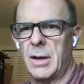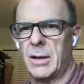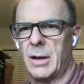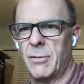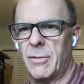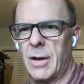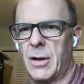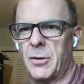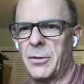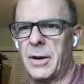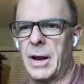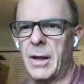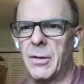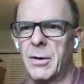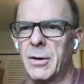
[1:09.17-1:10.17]
and they fell
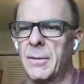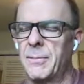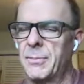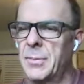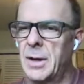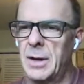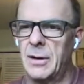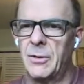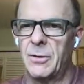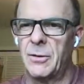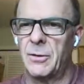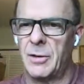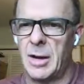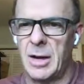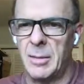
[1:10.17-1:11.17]
together. It's
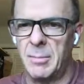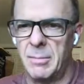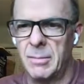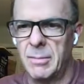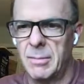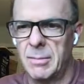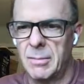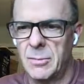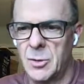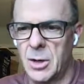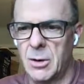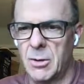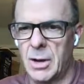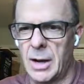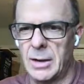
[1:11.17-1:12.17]
the same
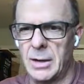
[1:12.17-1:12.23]
general